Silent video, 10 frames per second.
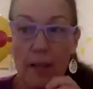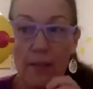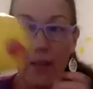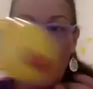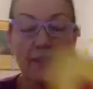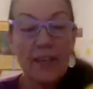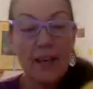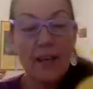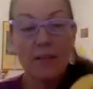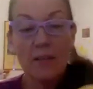that
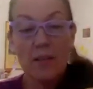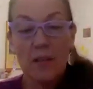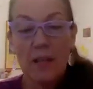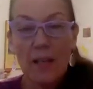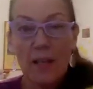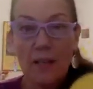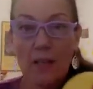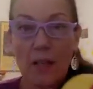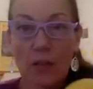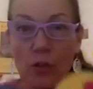this is
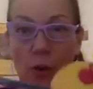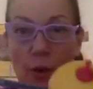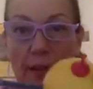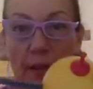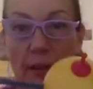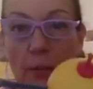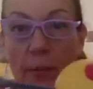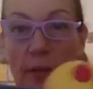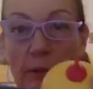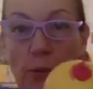a toy that you
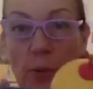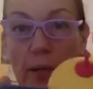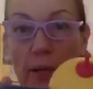build with.